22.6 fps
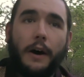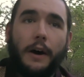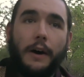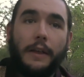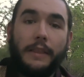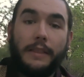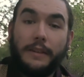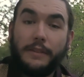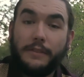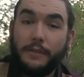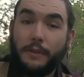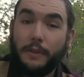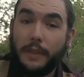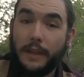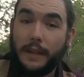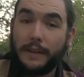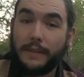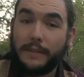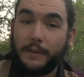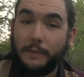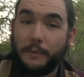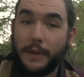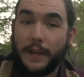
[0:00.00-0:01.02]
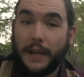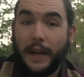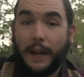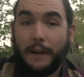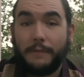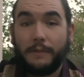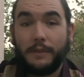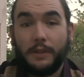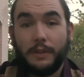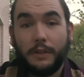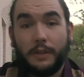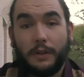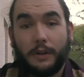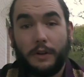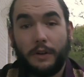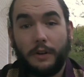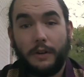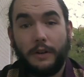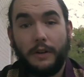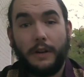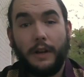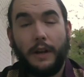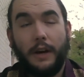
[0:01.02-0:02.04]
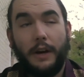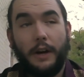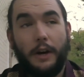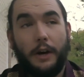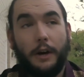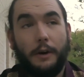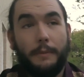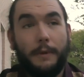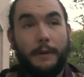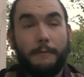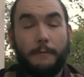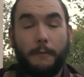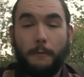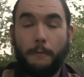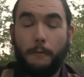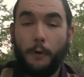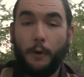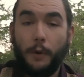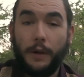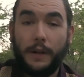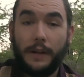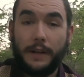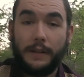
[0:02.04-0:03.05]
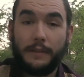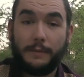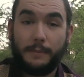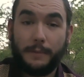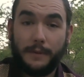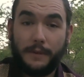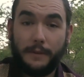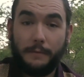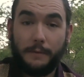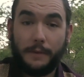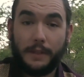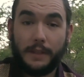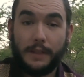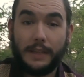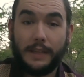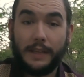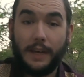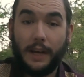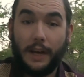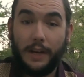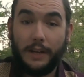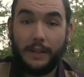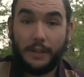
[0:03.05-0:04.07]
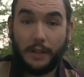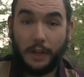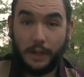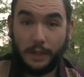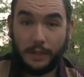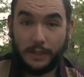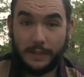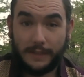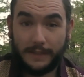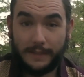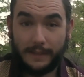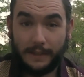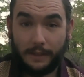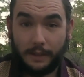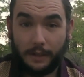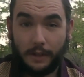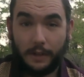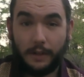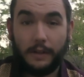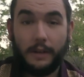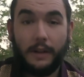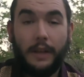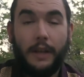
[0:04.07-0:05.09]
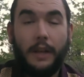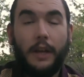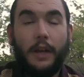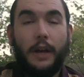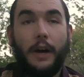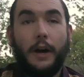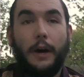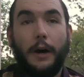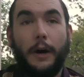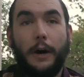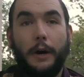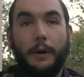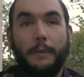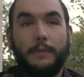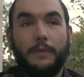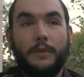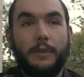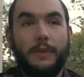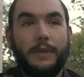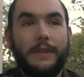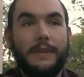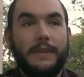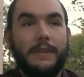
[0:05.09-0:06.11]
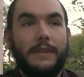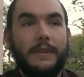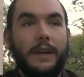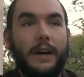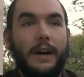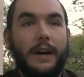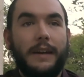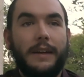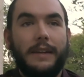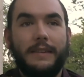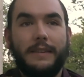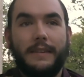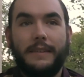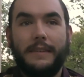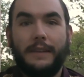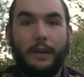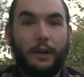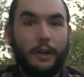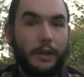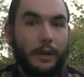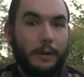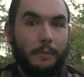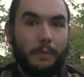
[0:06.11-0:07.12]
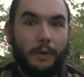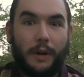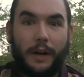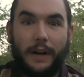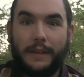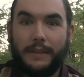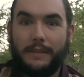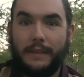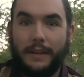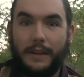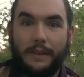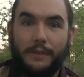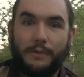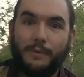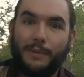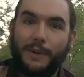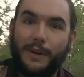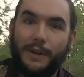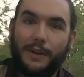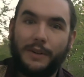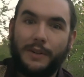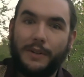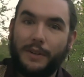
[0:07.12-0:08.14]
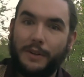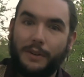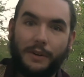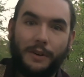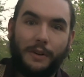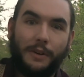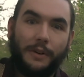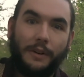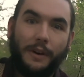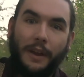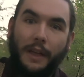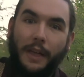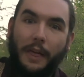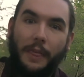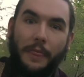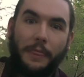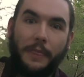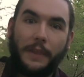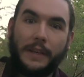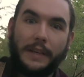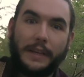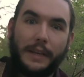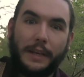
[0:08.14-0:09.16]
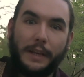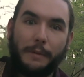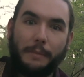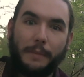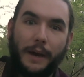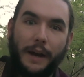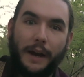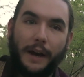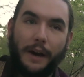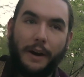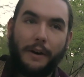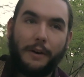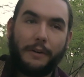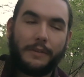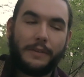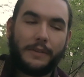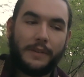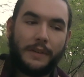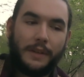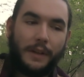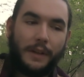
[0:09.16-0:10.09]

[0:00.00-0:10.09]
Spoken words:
these are things that we have to learn. And for Freud, specifically, unconsciously learn. So this is not necessarily a process where you're thinking about